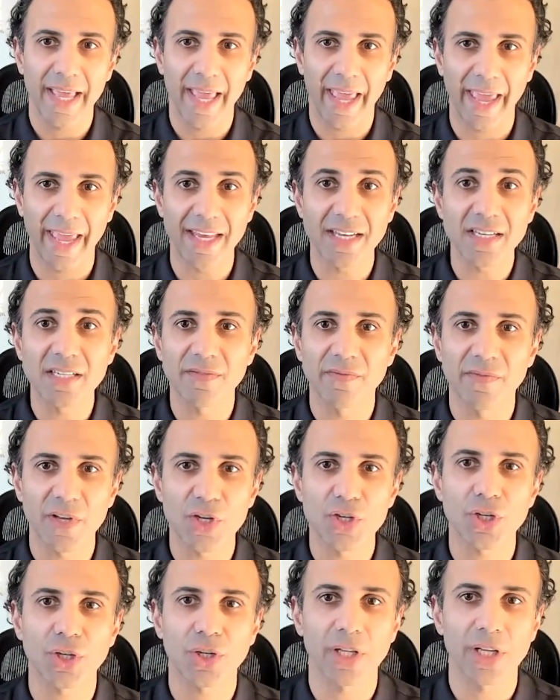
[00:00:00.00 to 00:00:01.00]

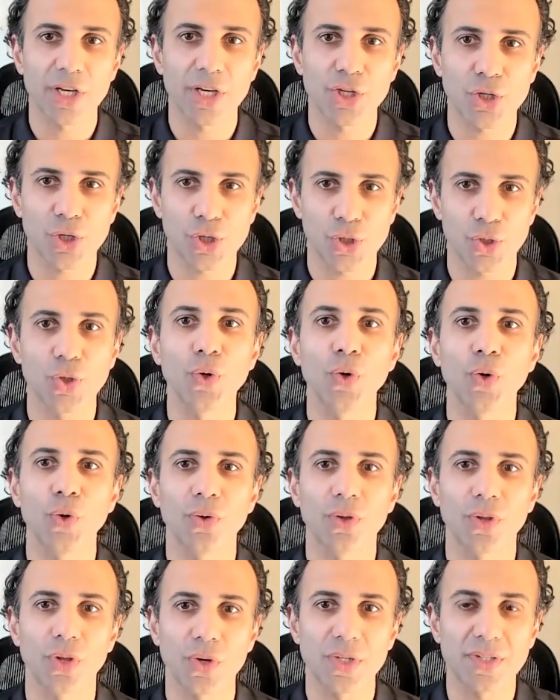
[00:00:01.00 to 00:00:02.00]
individually
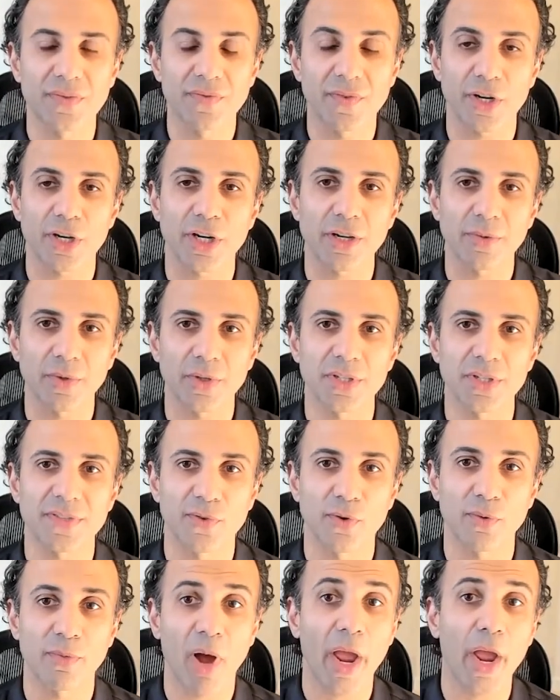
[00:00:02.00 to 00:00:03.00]
tune those variables
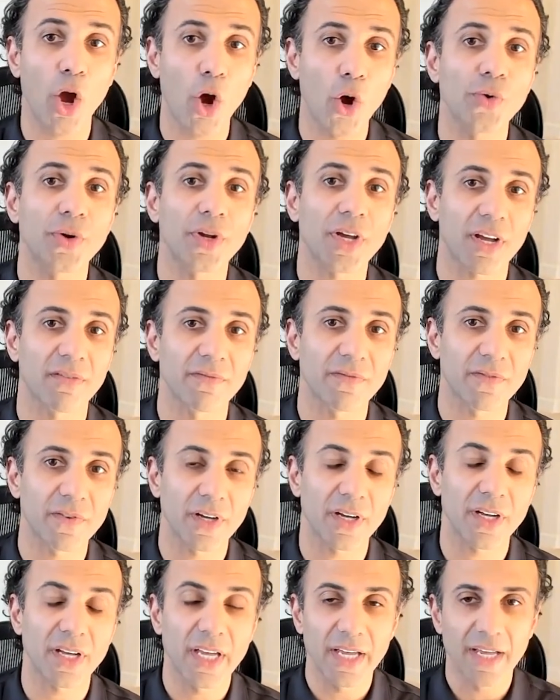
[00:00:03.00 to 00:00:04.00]
for my own
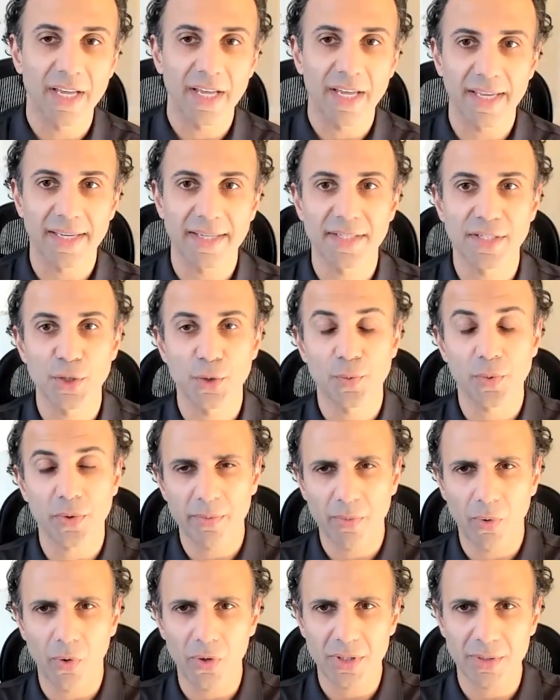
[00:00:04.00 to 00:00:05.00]
comfort is super
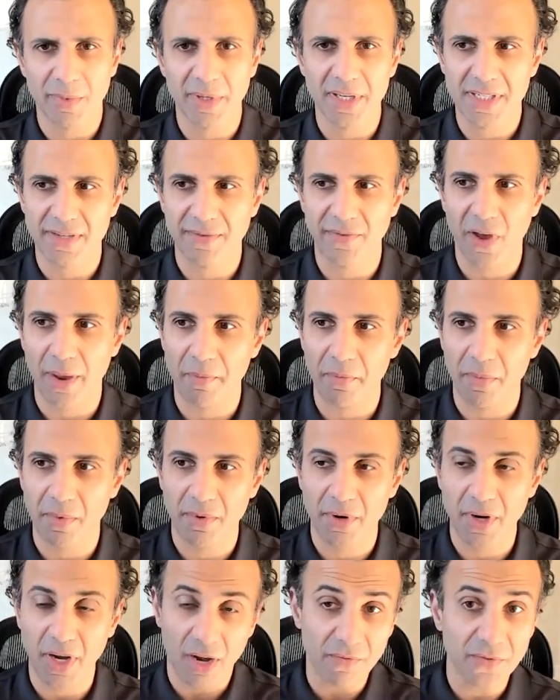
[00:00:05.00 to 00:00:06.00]
important, because if I'm
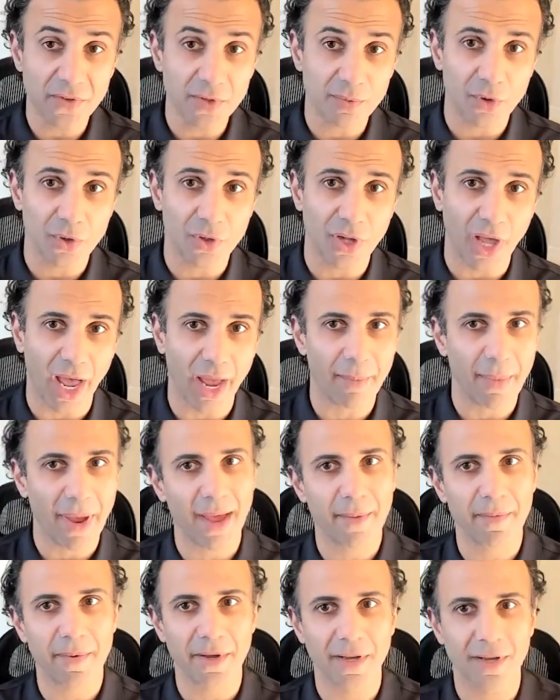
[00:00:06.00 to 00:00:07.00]
comfortable, I'm
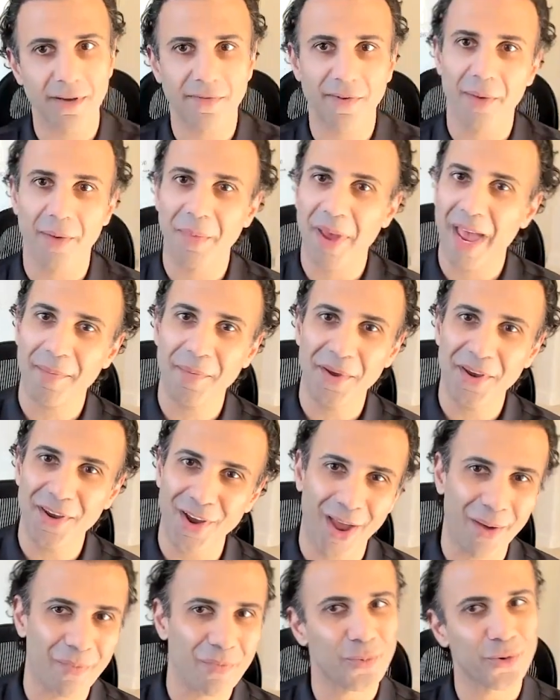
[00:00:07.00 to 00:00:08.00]
happy. If I'm happy,
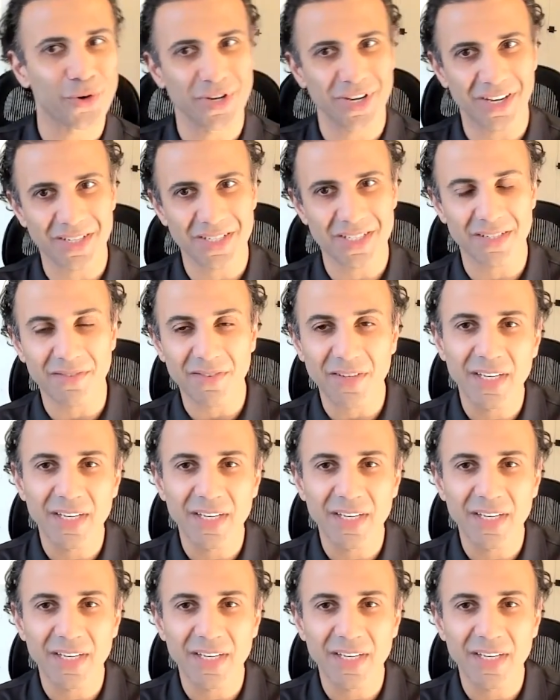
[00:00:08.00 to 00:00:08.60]
I'm productive.